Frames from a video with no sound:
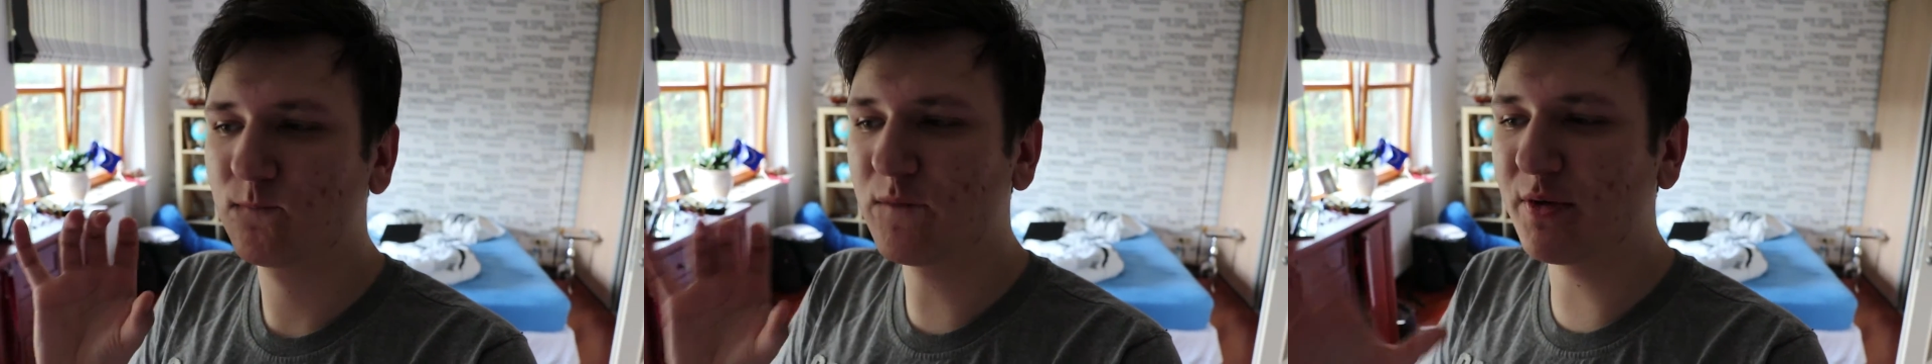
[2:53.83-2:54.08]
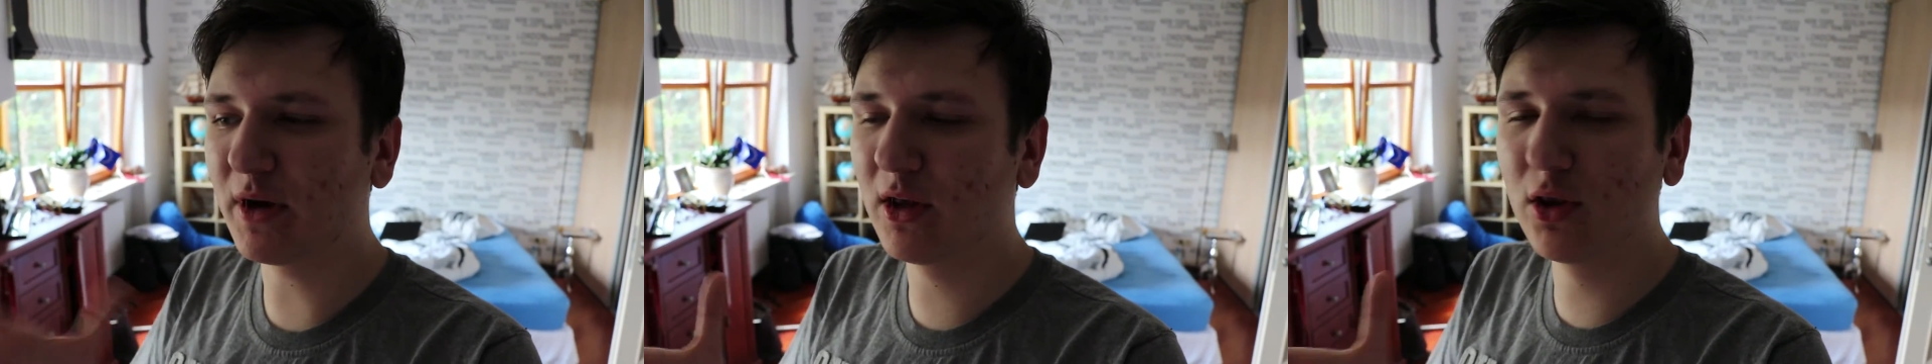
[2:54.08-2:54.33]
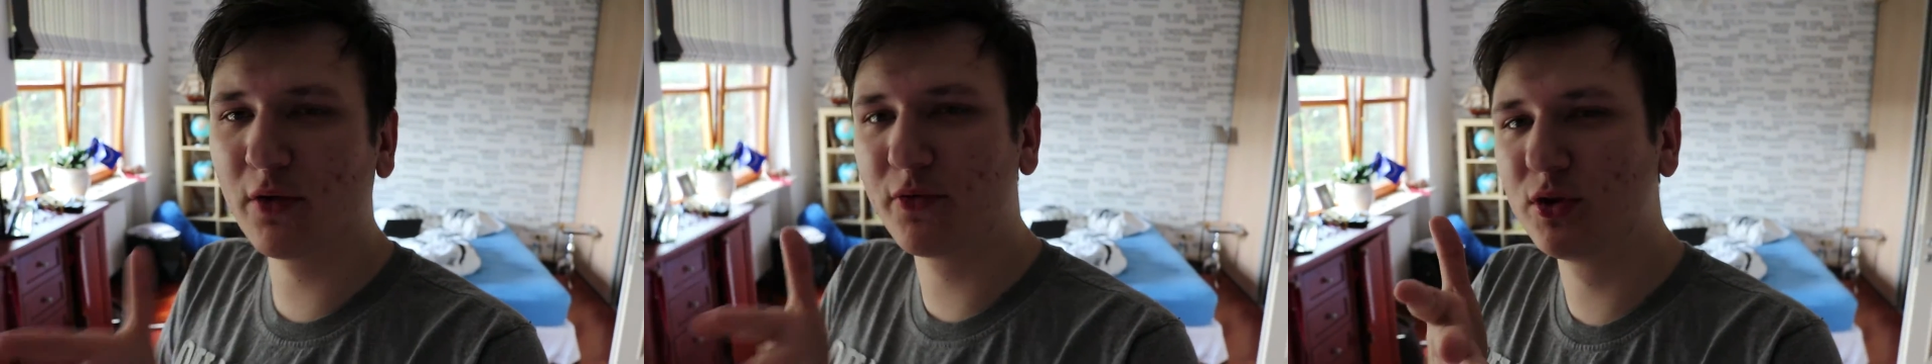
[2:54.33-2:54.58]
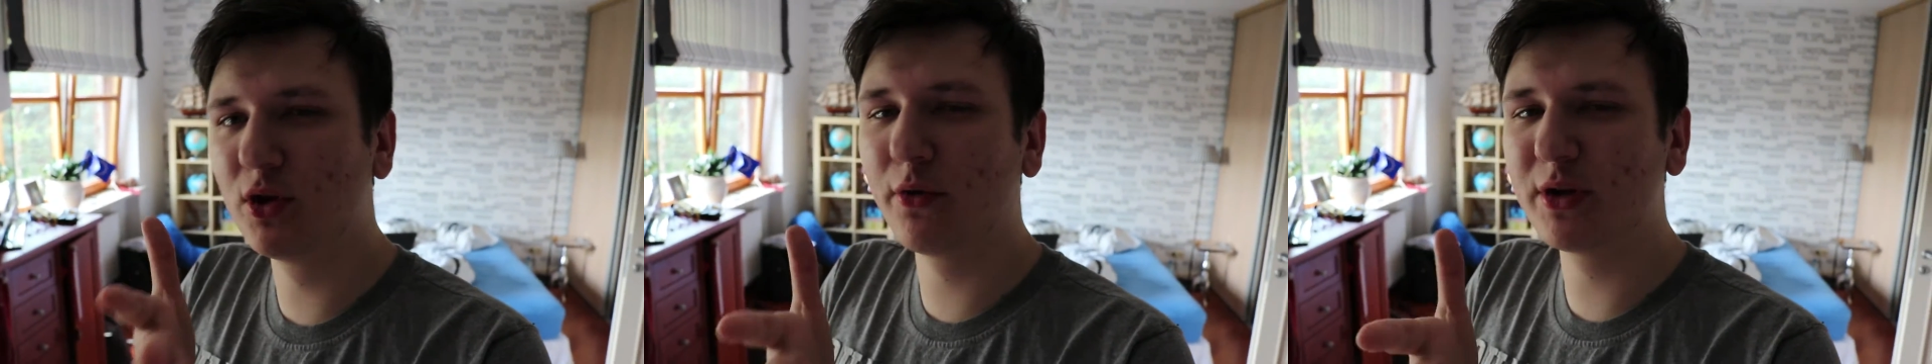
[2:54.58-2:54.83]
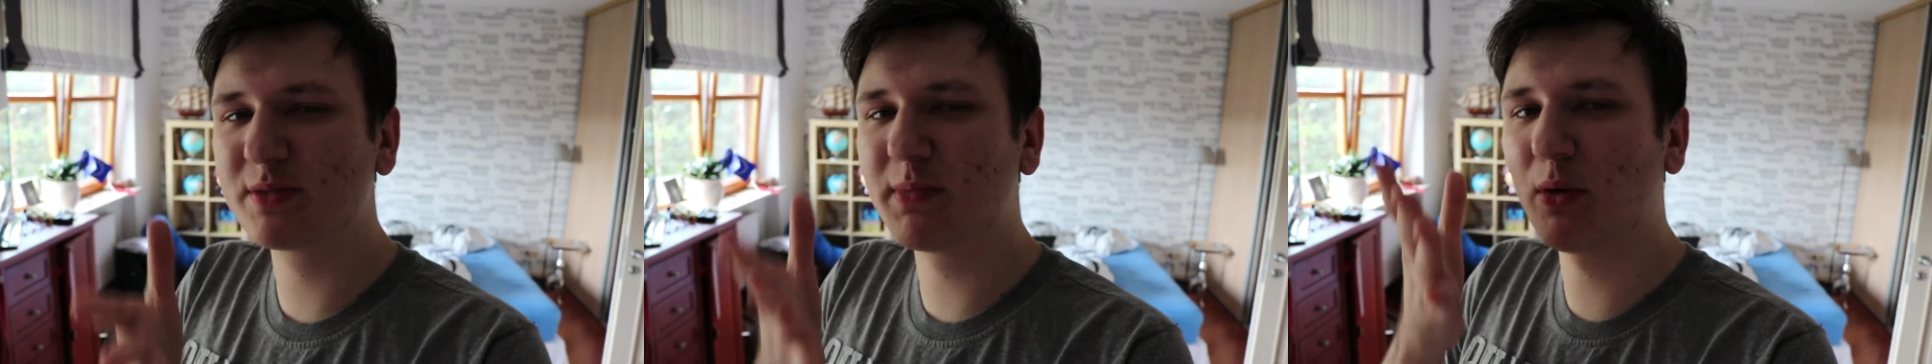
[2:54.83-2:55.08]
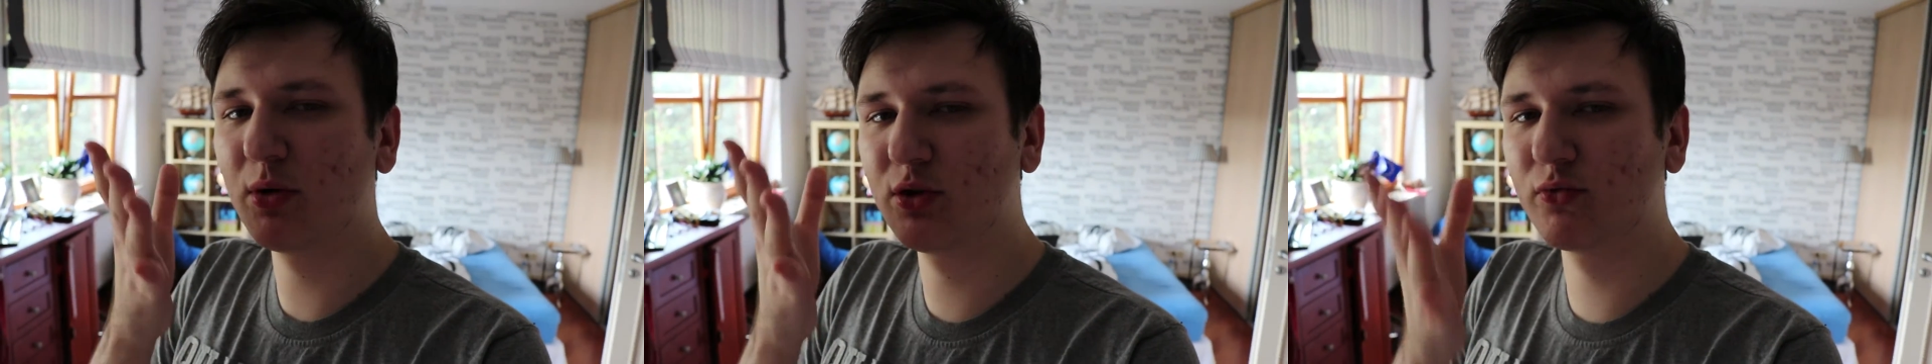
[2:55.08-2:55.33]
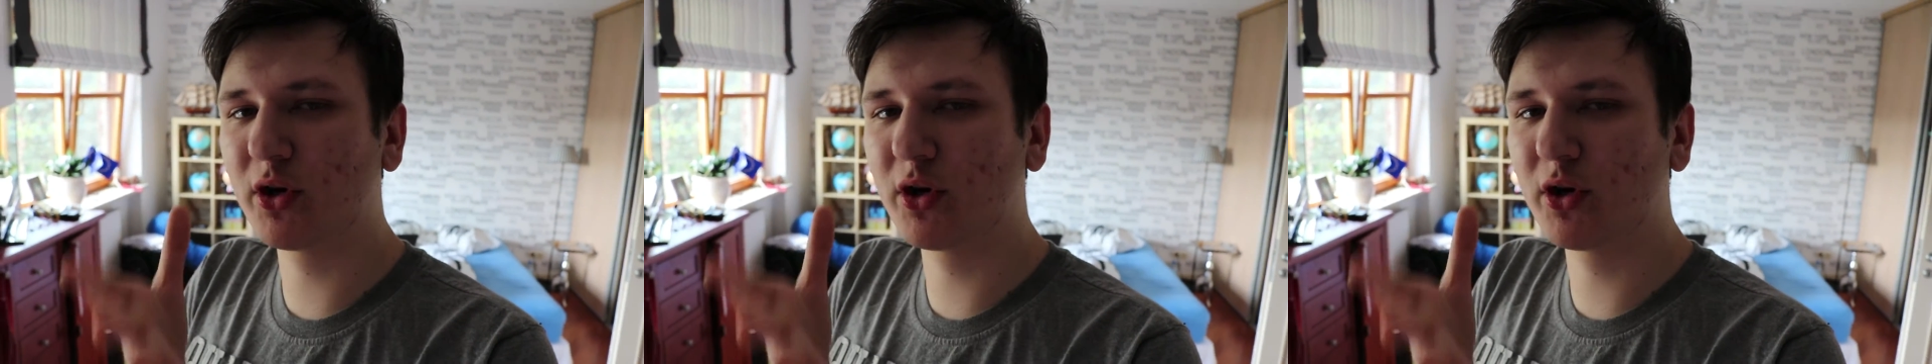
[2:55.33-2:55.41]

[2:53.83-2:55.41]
I don't know if you know this, but when you